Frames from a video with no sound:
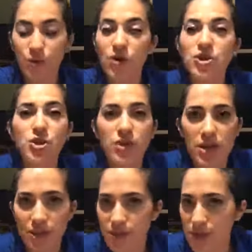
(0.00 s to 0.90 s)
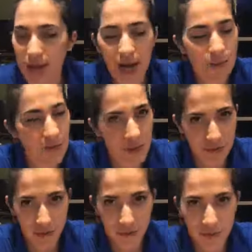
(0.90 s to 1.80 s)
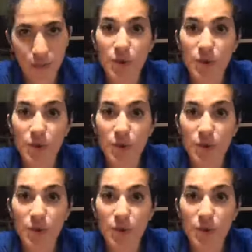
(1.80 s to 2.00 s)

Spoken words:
We are treating you. It's a complimentary order.